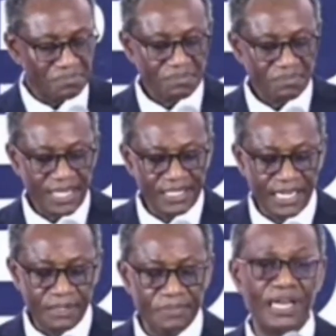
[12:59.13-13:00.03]
And dearly
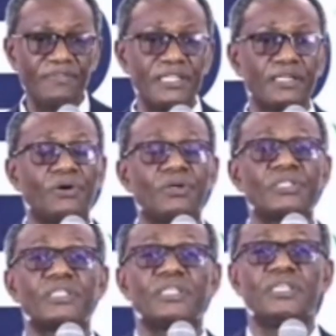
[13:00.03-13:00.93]
beloved in the Lord,
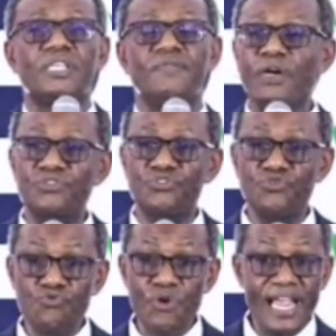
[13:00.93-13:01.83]
if you want to
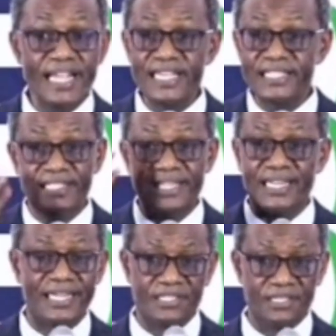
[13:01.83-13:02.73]
raise the
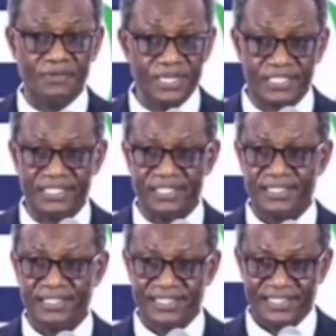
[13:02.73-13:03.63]
next generation,
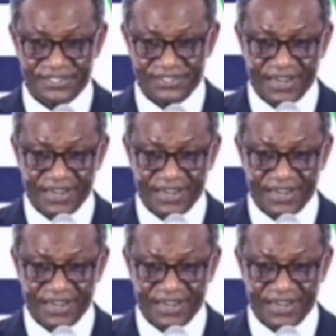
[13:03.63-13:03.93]
you have